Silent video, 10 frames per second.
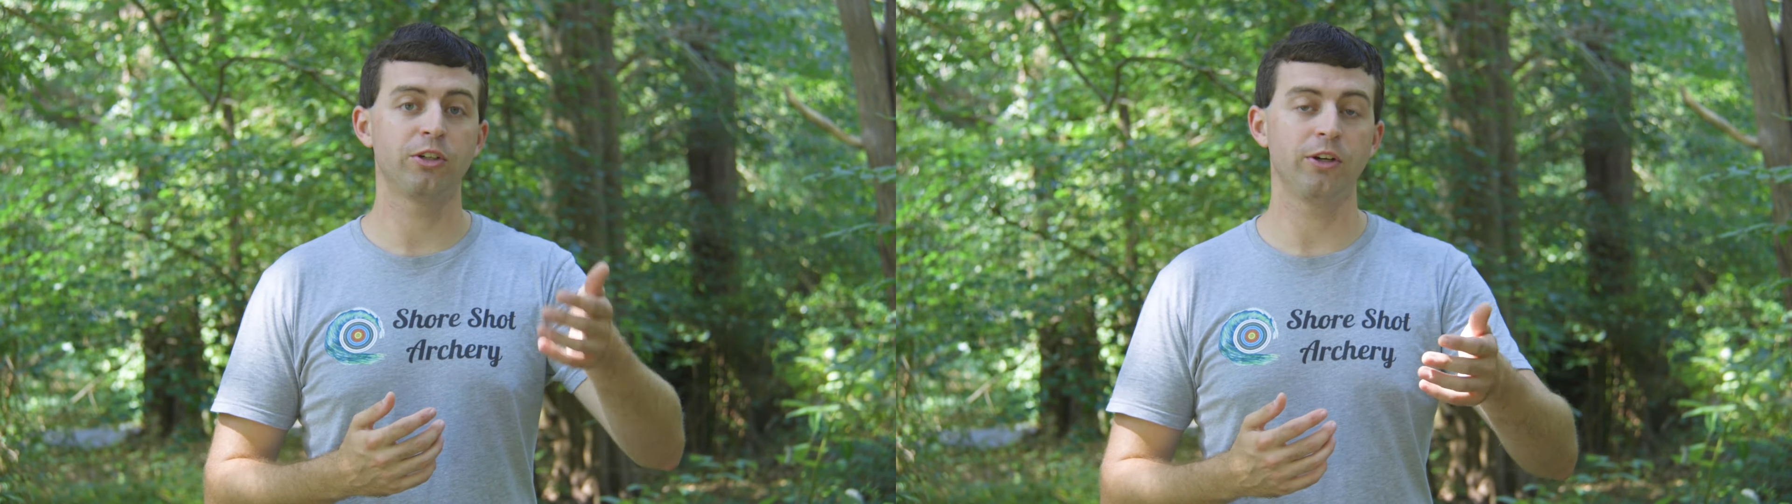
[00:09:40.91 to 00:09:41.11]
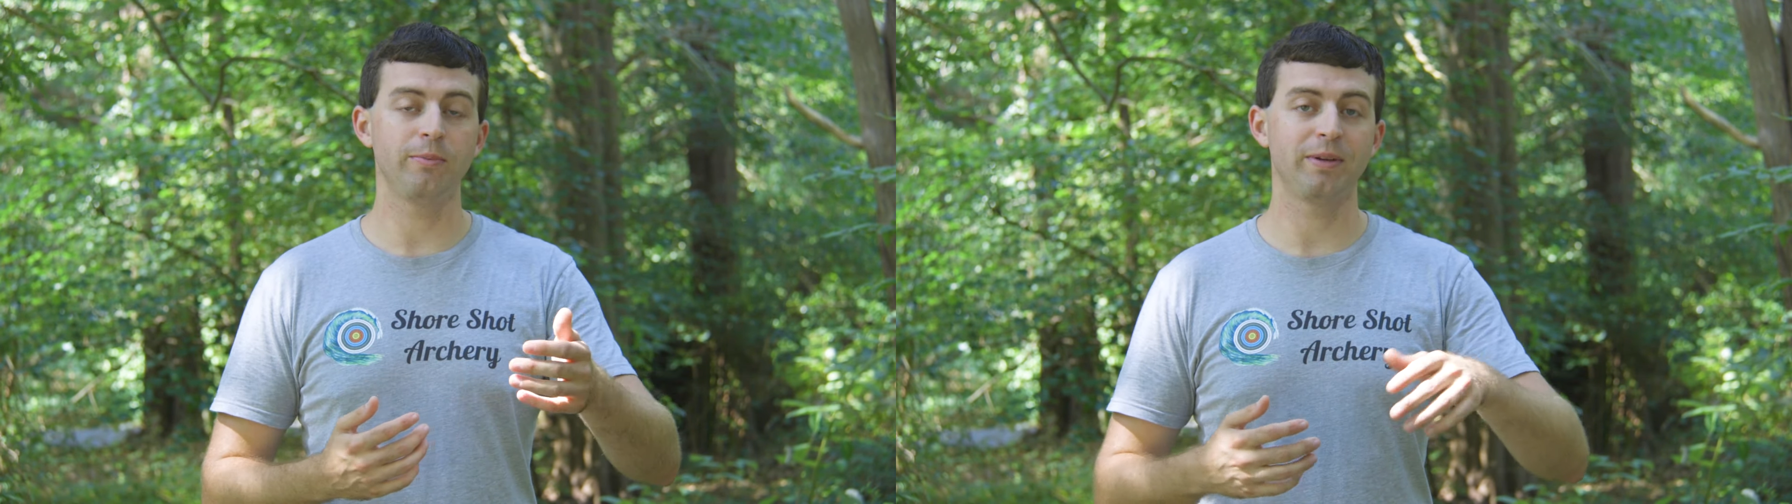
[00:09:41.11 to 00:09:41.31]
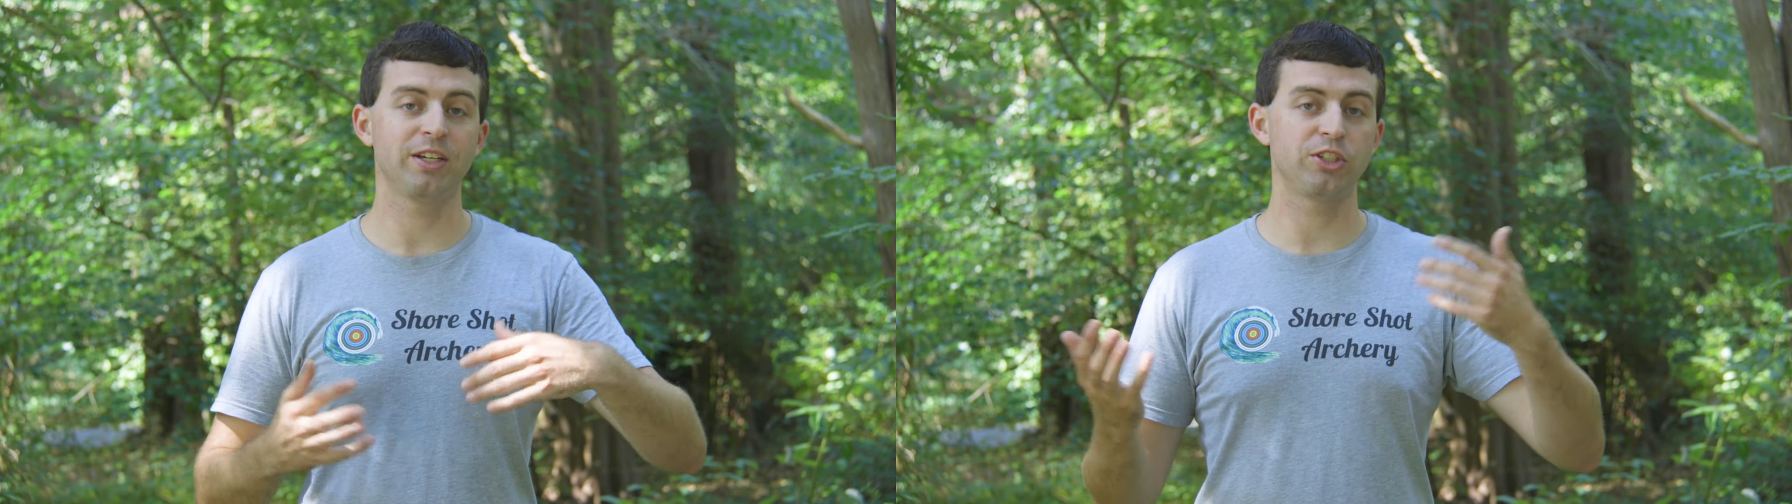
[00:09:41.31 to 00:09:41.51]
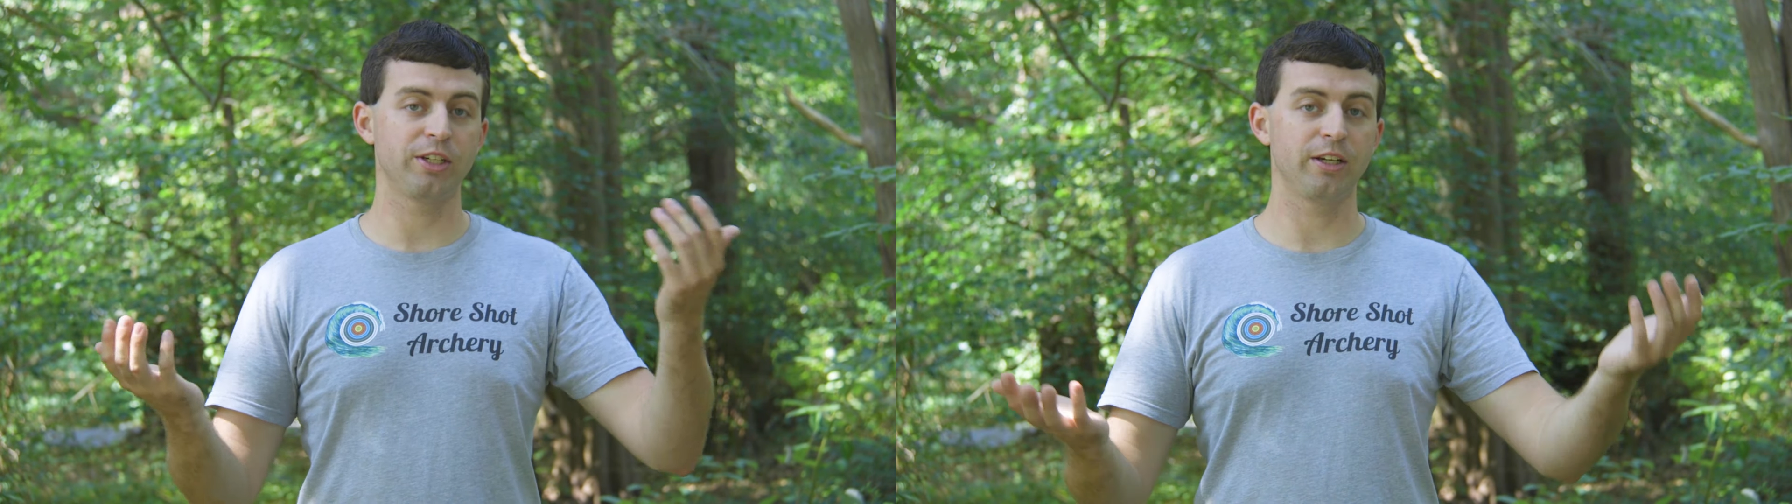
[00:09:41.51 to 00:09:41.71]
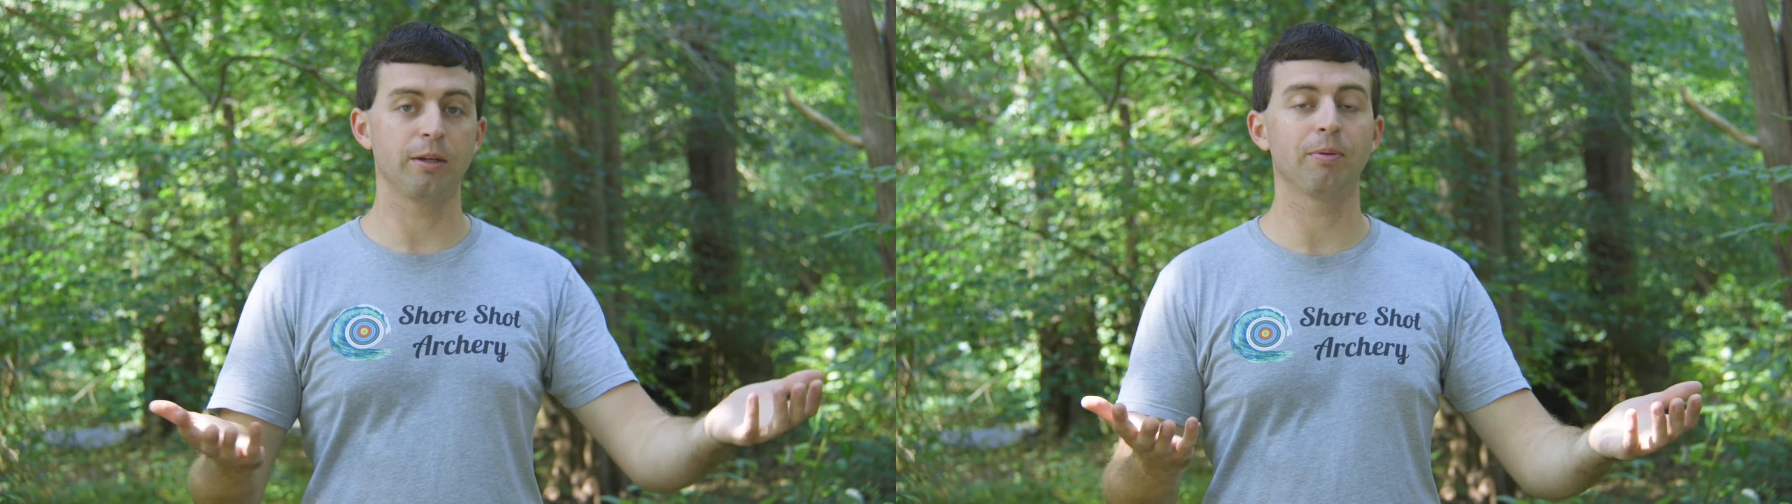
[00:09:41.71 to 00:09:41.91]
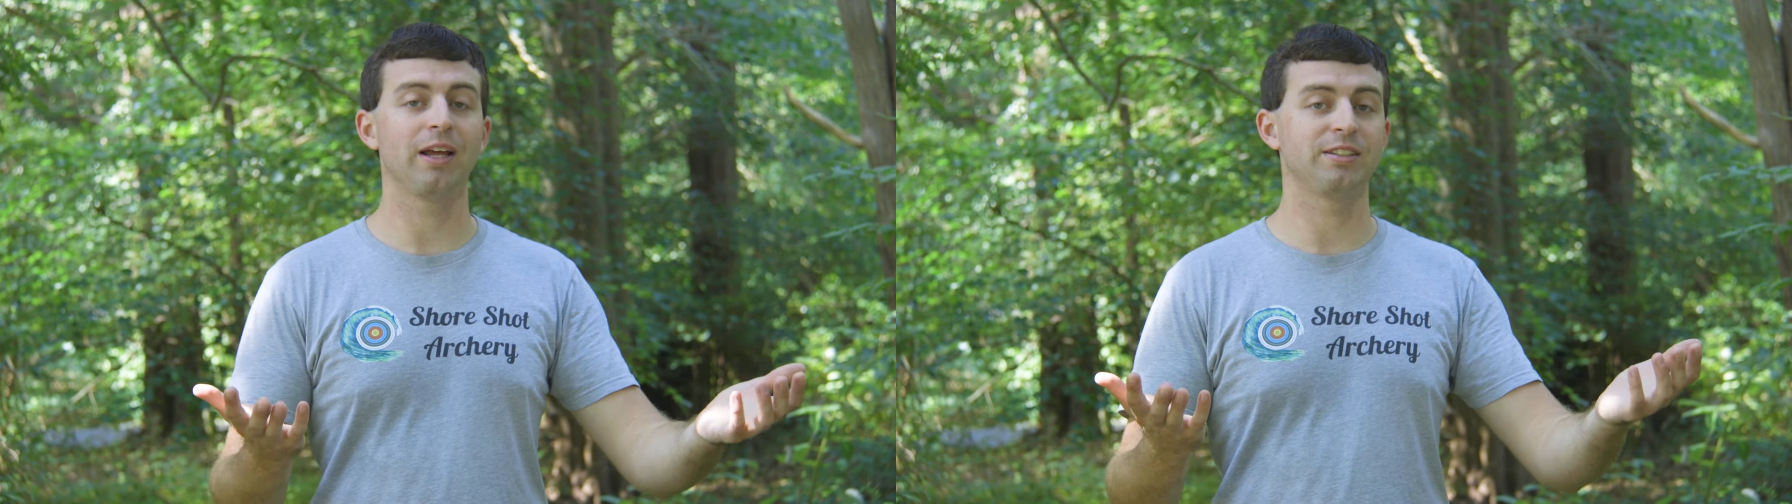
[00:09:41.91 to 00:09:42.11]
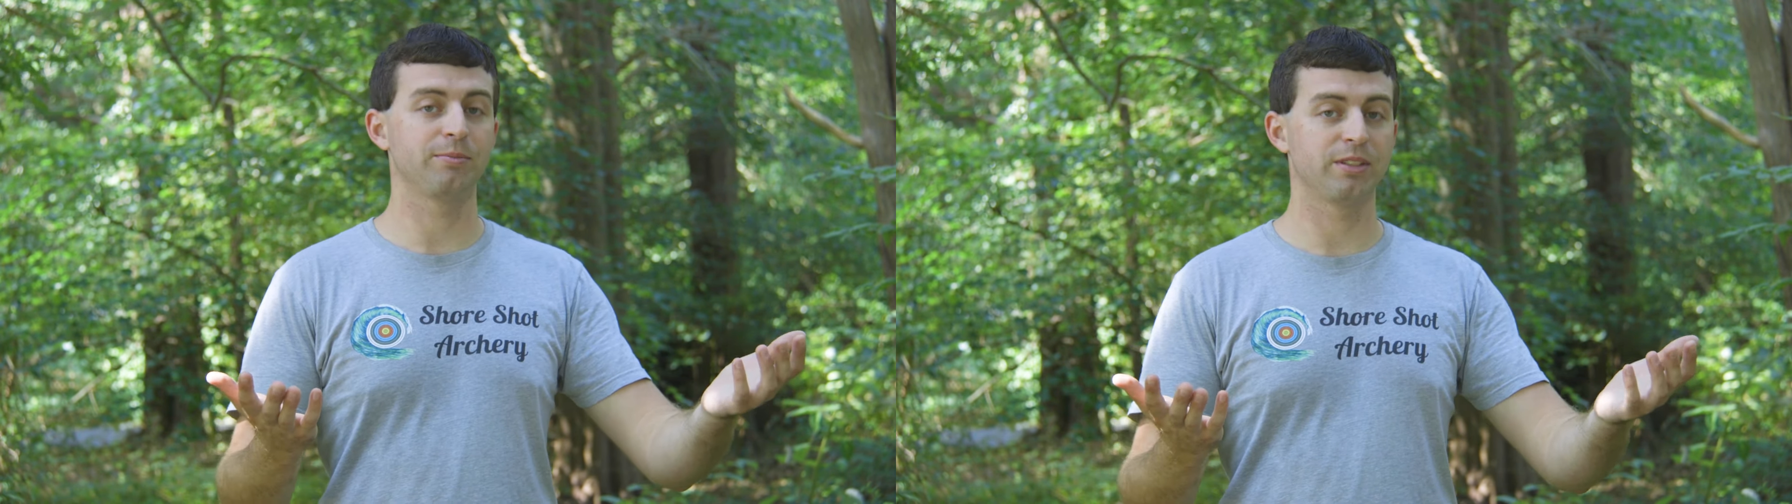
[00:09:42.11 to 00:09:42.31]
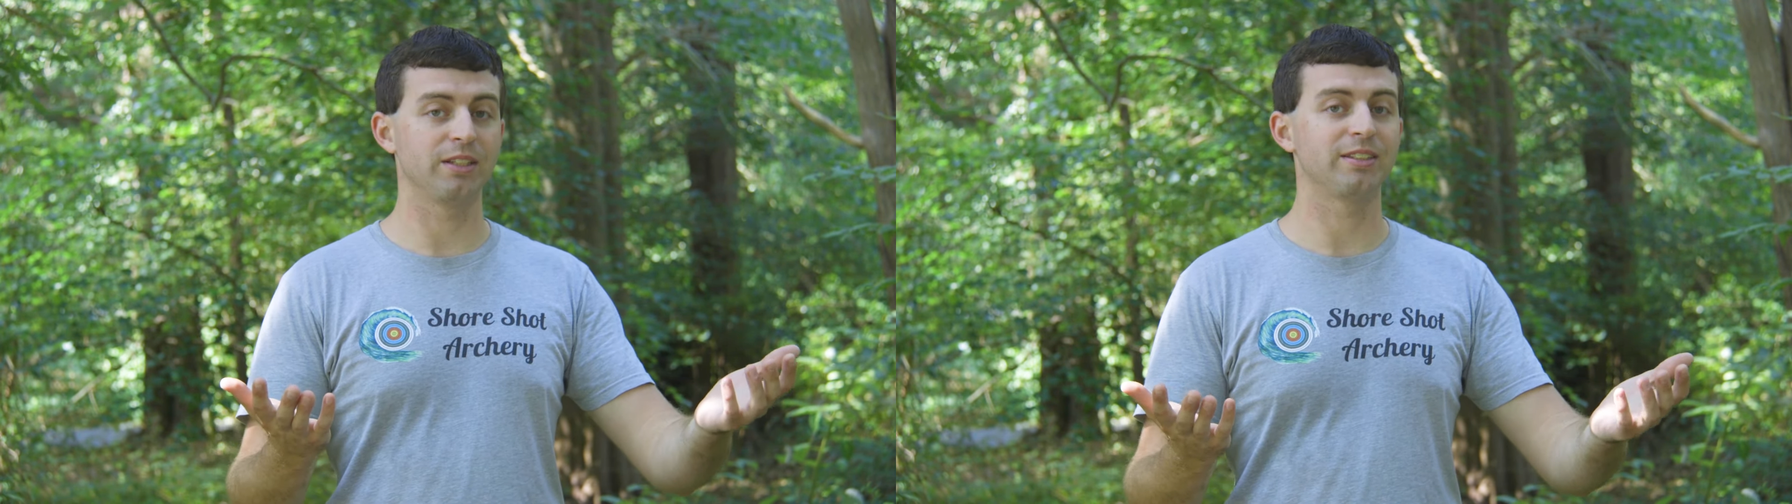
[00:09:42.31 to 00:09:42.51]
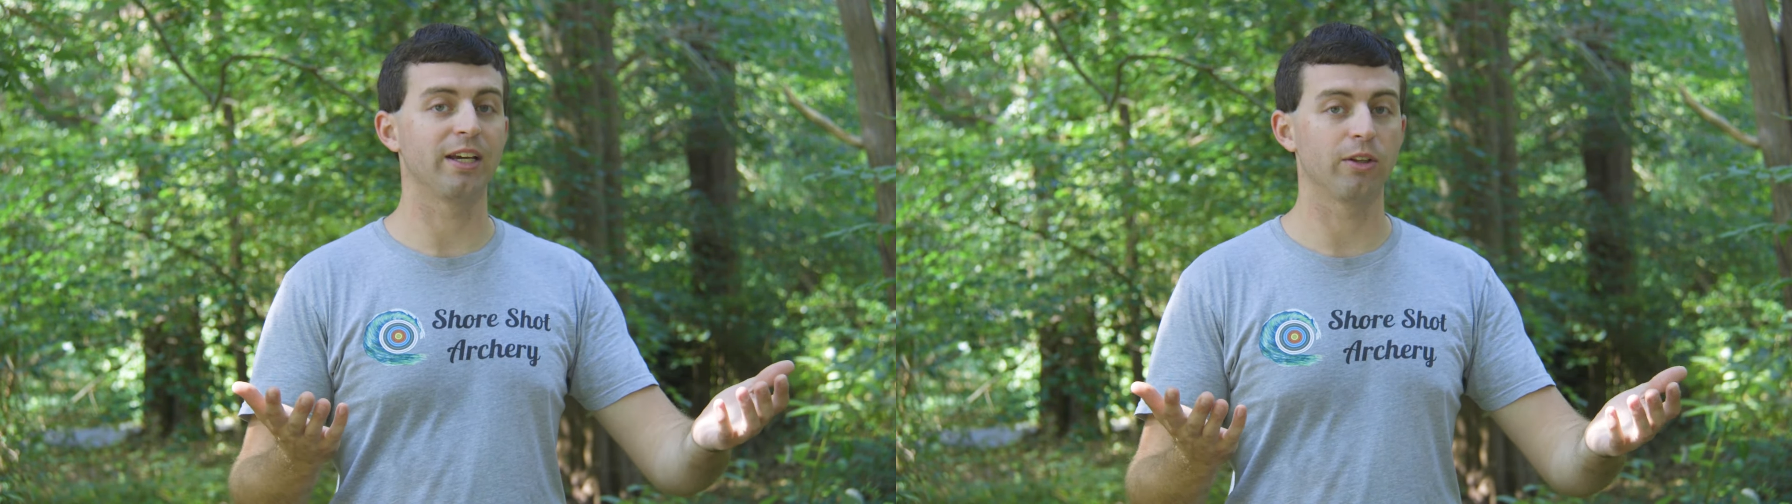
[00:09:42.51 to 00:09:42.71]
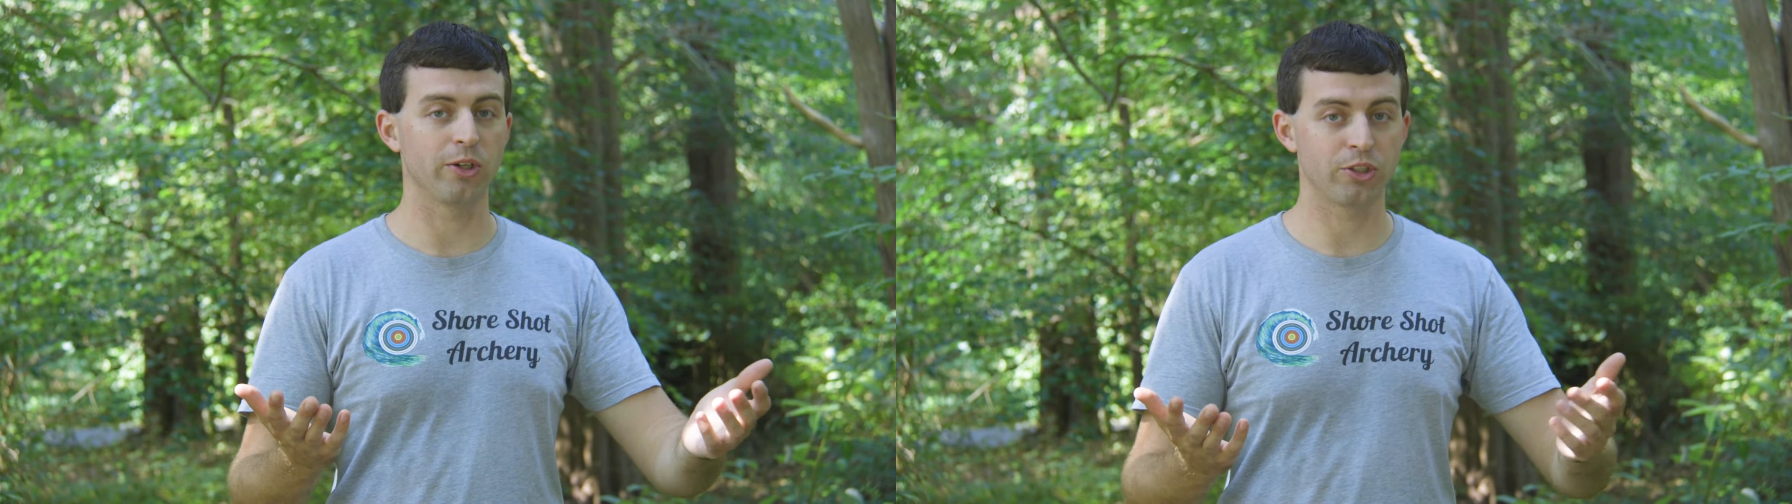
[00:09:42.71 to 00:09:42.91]
could because you didn't apply some
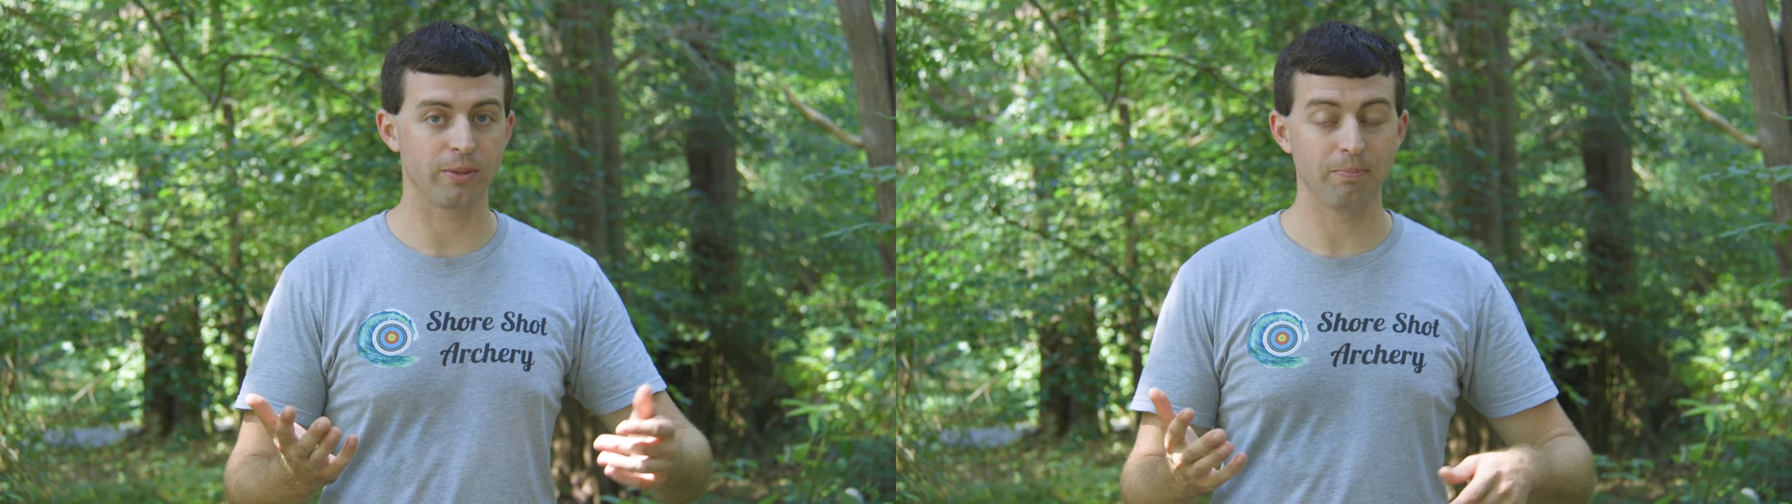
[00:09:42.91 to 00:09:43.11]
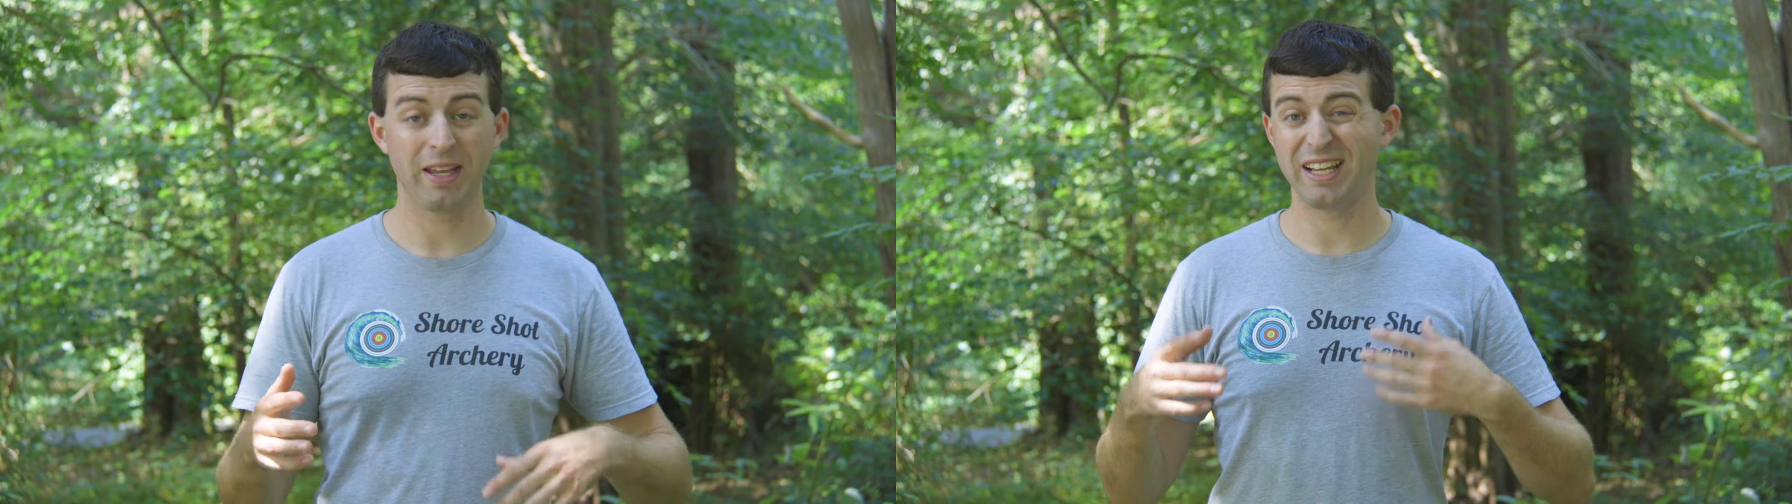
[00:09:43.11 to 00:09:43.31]
suntan lotion.